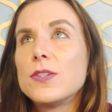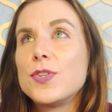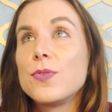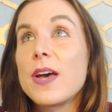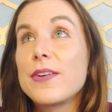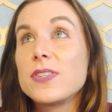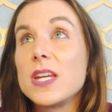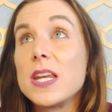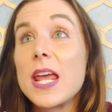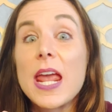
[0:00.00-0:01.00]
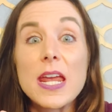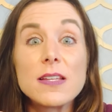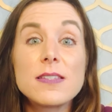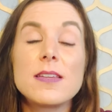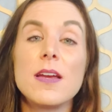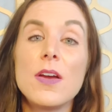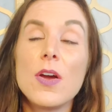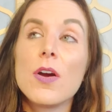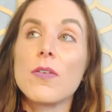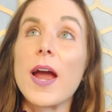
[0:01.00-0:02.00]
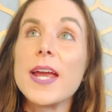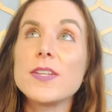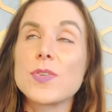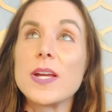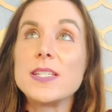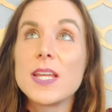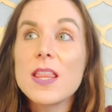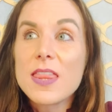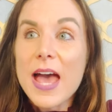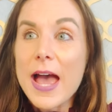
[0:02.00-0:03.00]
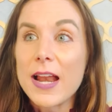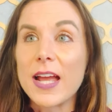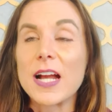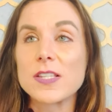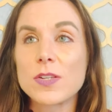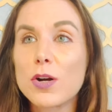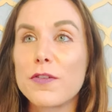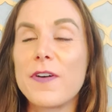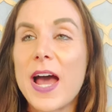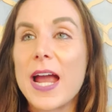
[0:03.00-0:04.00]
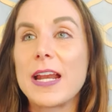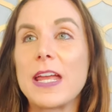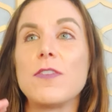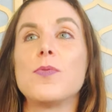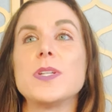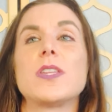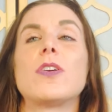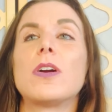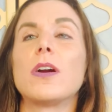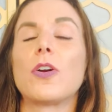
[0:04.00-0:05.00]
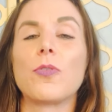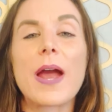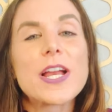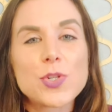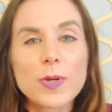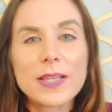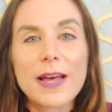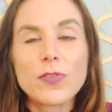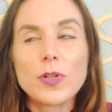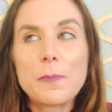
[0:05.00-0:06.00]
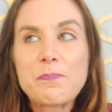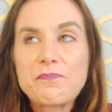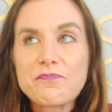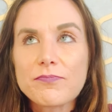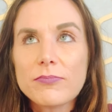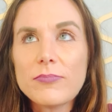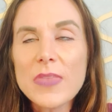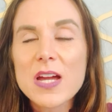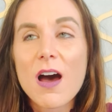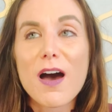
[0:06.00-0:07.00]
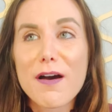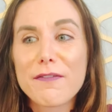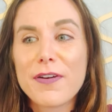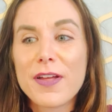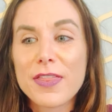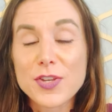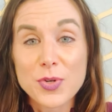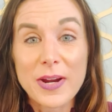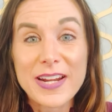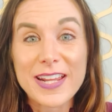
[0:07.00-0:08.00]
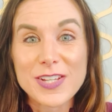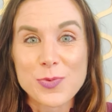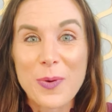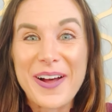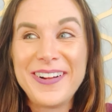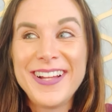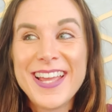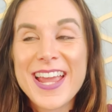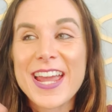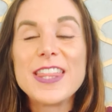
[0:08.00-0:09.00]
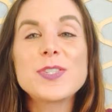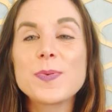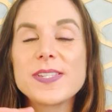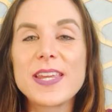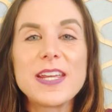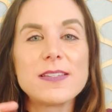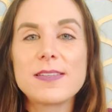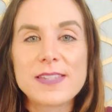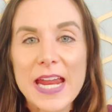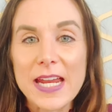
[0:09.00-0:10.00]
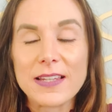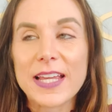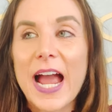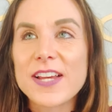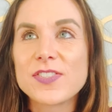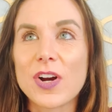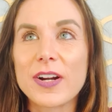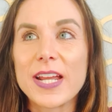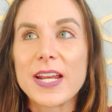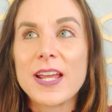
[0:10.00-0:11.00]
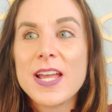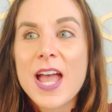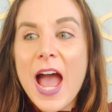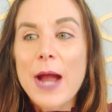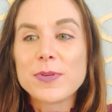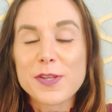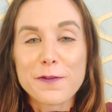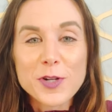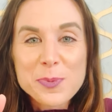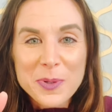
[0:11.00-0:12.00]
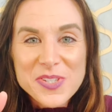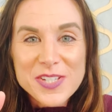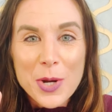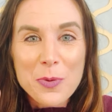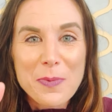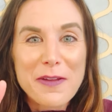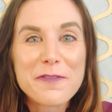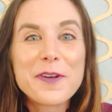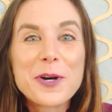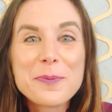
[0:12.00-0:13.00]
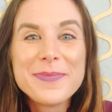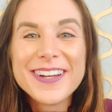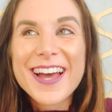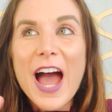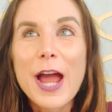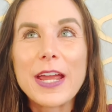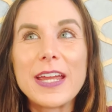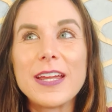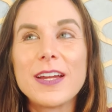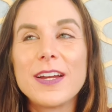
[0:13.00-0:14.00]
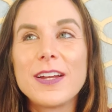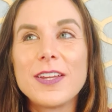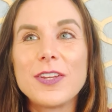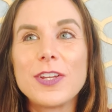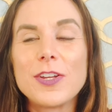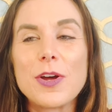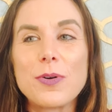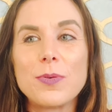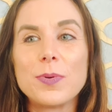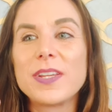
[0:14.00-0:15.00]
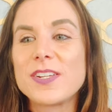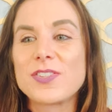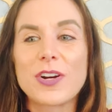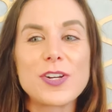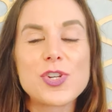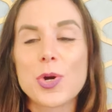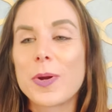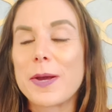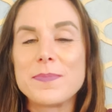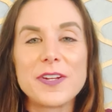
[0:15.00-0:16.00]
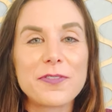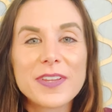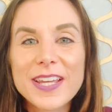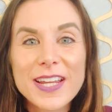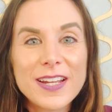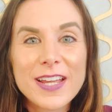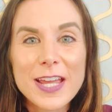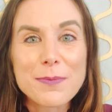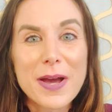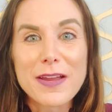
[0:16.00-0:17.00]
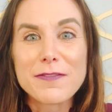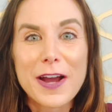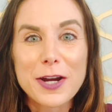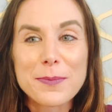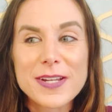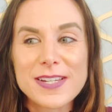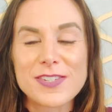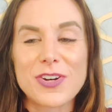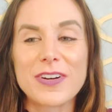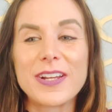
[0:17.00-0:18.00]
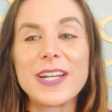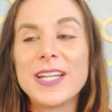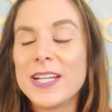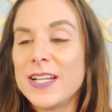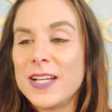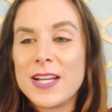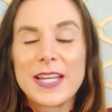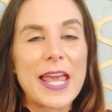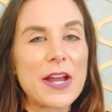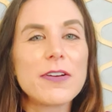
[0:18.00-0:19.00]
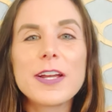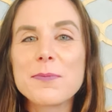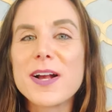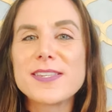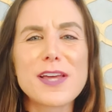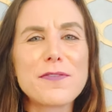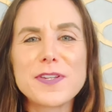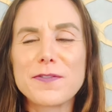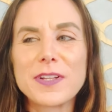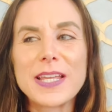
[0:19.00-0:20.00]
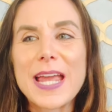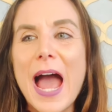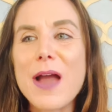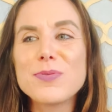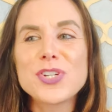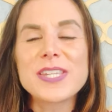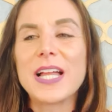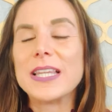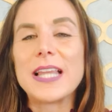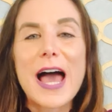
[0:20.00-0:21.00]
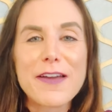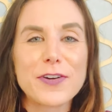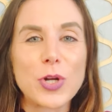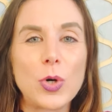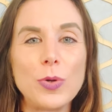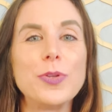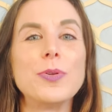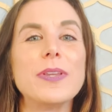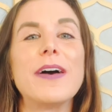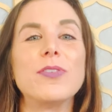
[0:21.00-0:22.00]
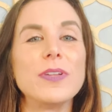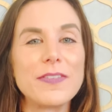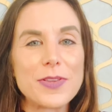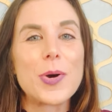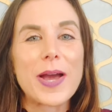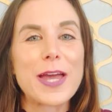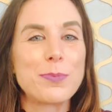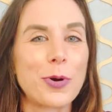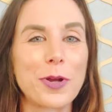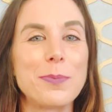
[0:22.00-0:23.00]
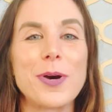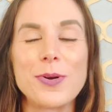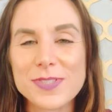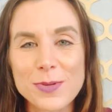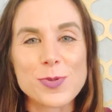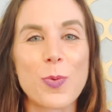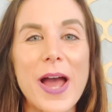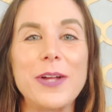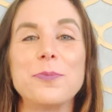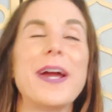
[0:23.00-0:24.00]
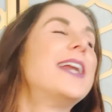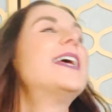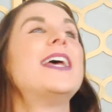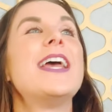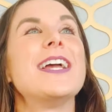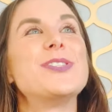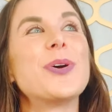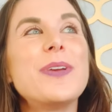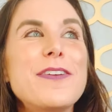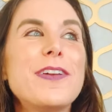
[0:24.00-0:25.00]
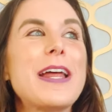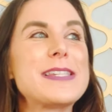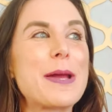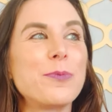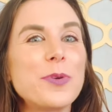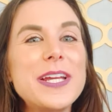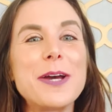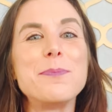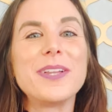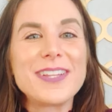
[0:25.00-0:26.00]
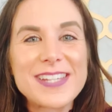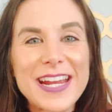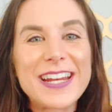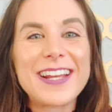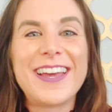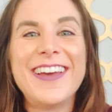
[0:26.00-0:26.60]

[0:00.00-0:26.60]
2008, right? So I did that. I got certified. I even went to their graduate level of the training as well. And this was insane. Like I started, I was the first person done with my film. I, you know, really started showing up differently in my environment. I started carrying myself differently. I was just alive on a whole new level, even though I had broken bones. It was wild, right? And so even as I'm rehabilitating